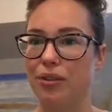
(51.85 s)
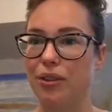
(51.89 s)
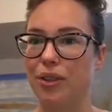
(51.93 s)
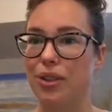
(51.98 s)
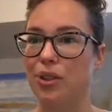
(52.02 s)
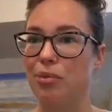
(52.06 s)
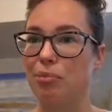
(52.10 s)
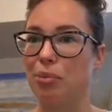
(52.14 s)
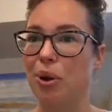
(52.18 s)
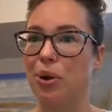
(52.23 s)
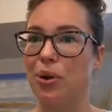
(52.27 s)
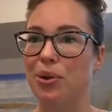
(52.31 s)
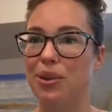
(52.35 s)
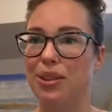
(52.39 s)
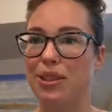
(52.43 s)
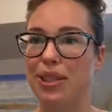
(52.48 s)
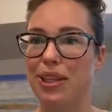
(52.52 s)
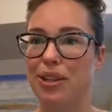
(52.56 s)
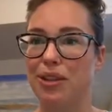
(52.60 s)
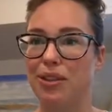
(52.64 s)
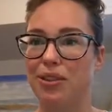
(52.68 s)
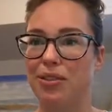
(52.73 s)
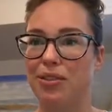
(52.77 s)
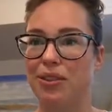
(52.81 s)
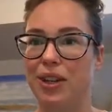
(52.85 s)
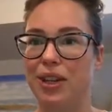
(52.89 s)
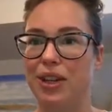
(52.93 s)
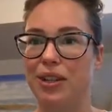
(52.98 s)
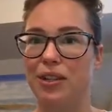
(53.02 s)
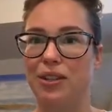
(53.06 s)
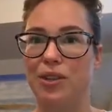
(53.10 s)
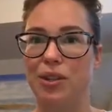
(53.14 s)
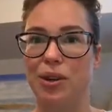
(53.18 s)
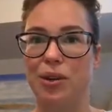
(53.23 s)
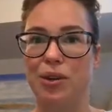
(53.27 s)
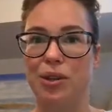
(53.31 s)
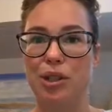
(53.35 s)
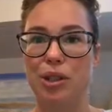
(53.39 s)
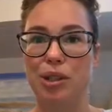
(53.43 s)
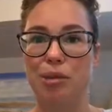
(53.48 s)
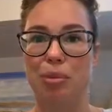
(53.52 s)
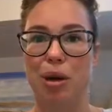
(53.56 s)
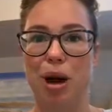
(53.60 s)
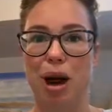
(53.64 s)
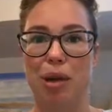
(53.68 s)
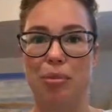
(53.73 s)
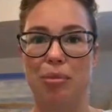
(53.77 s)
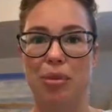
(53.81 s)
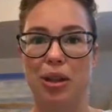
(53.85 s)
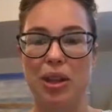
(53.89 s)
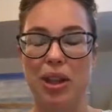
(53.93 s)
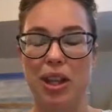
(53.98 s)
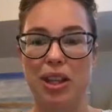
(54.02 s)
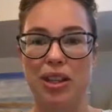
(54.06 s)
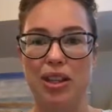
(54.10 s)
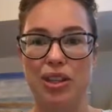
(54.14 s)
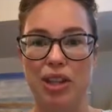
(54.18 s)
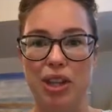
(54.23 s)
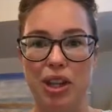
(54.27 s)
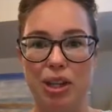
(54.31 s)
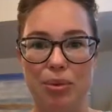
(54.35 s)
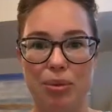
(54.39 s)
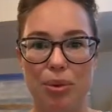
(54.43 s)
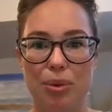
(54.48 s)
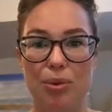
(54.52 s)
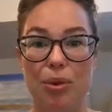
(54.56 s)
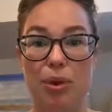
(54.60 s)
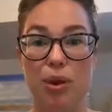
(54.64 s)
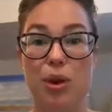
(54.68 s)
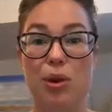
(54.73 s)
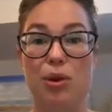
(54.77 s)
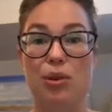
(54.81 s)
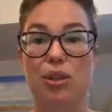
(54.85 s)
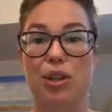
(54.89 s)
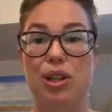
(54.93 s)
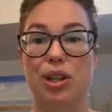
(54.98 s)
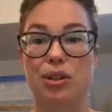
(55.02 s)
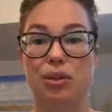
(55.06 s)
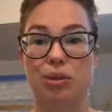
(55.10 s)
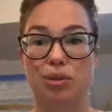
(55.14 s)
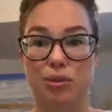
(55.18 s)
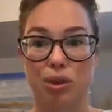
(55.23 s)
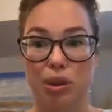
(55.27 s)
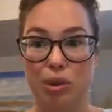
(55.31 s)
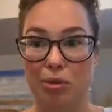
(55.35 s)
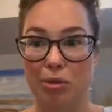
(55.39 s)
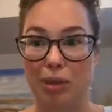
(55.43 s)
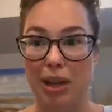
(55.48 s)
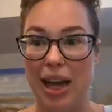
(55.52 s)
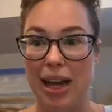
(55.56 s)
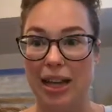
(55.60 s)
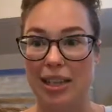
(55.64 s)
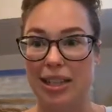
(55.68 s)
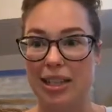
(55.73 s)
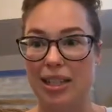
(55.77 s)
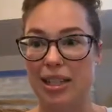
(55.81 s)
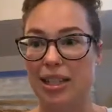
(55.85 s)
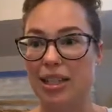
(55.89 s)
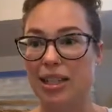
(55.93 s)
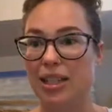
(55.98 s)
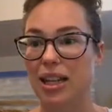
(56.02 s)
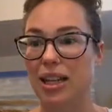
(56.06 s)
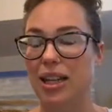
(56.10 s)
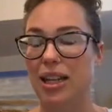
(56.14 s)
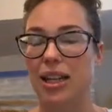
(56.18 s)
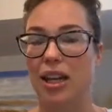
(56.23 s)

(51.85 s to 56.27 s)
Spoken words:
this postnatal fitness coaching population when we're coaching group classes